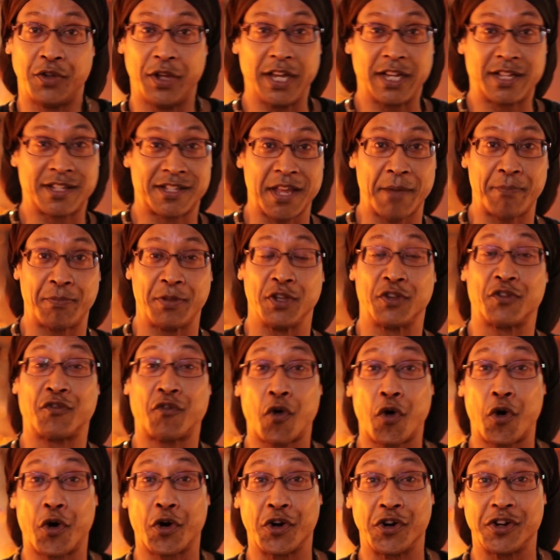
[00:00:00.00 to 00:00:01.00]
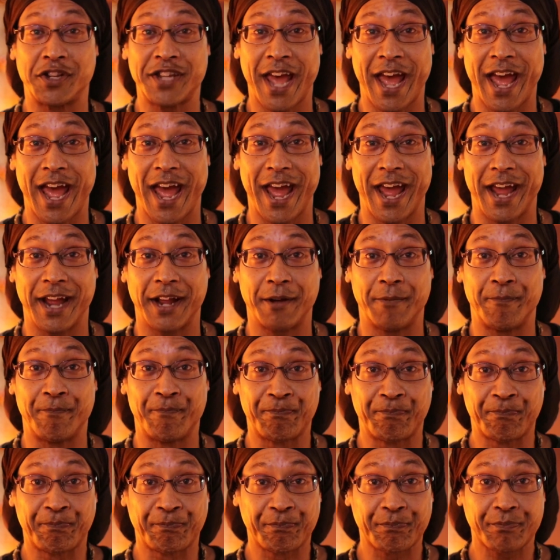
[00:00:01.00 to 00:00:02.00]
to accept this foreigner tag.
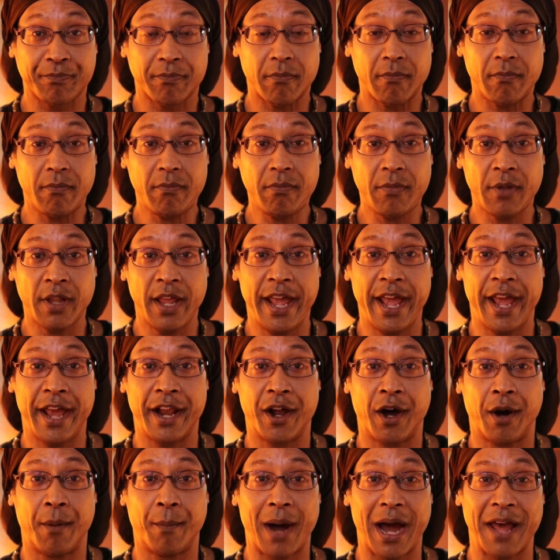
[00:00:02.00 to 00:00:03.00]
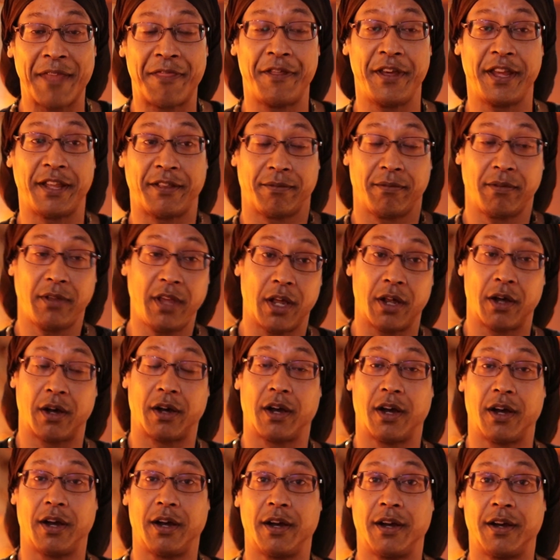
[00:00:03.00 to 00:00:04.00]
And I think,
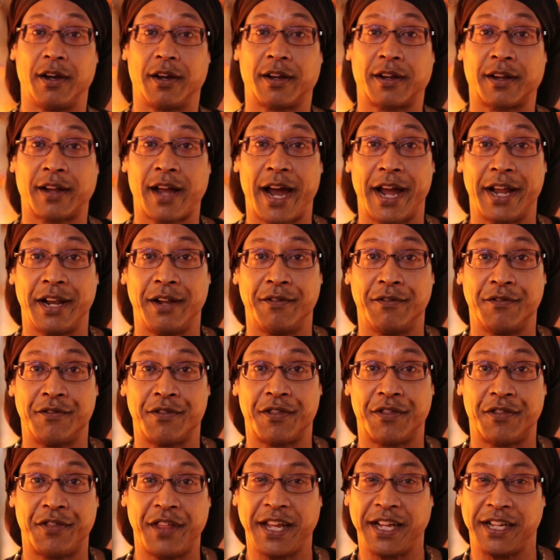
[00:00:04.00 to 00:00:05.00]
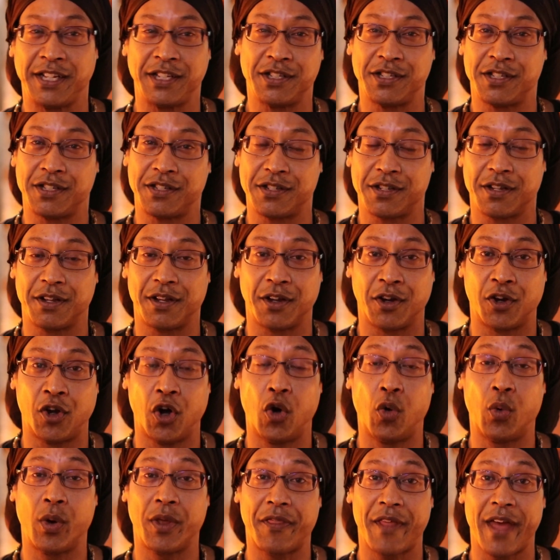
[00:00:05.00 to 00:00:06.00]
kind of things
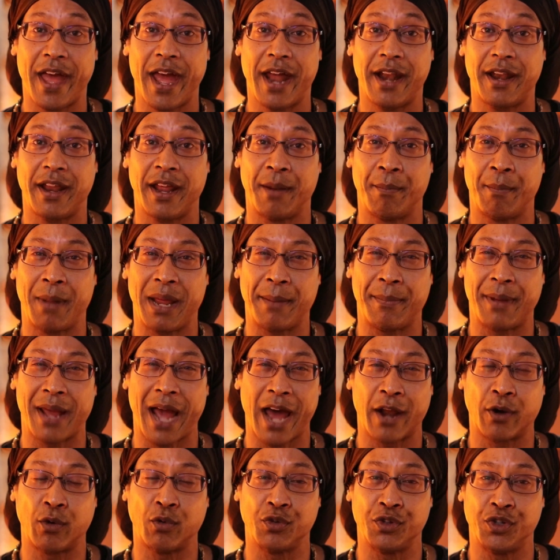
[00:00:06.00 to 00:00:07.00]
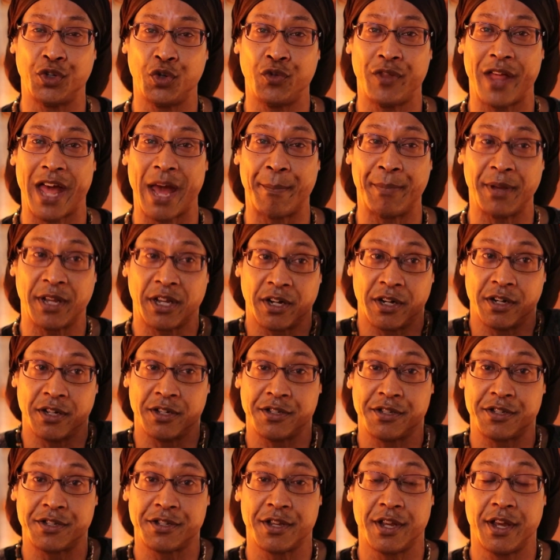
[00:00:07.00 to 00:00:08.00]
go with that. And maybe I don't do that
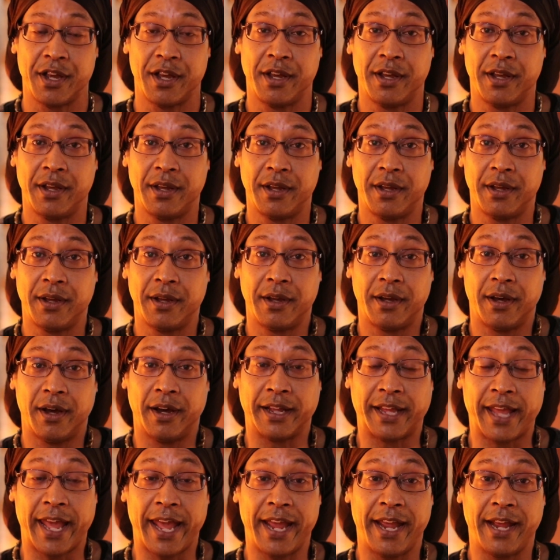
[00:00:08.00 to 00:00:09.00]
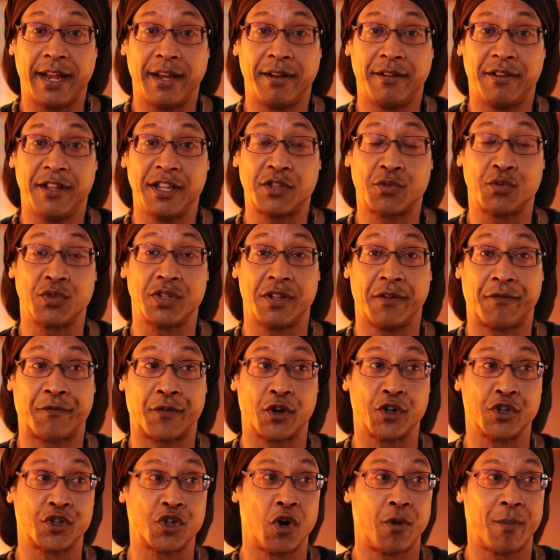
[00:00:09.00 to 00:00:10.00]
because, again, this was the
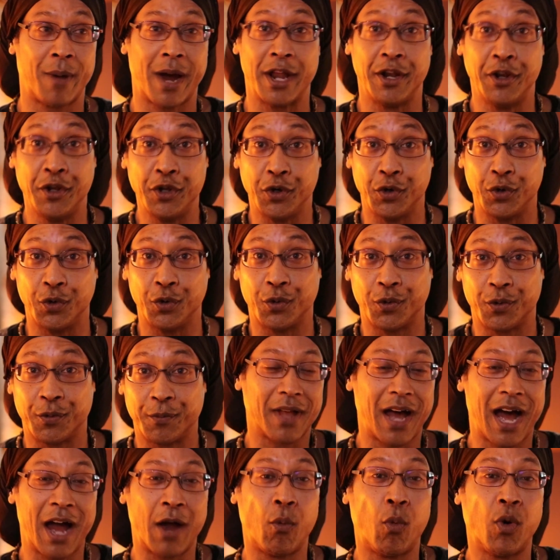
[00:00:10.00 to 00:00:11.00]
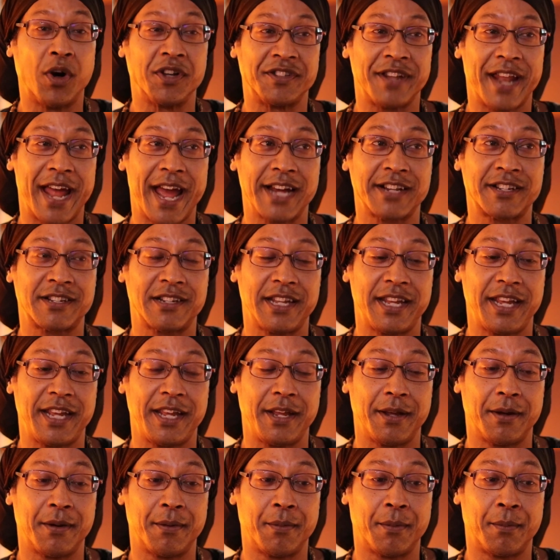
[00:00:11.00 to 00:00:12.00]
first home I knew. I wasn't
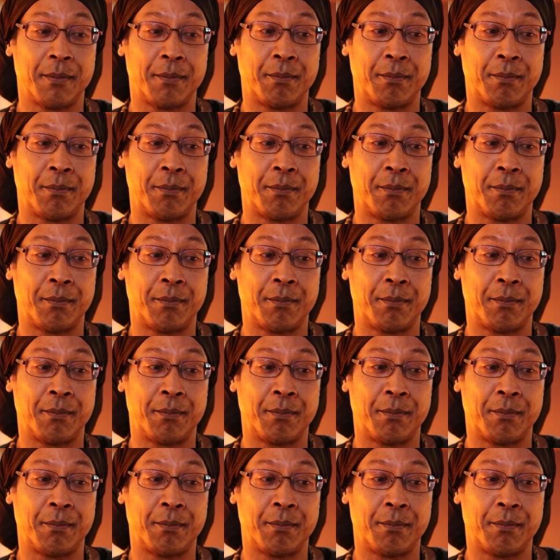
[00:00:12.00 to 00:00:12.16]
actually,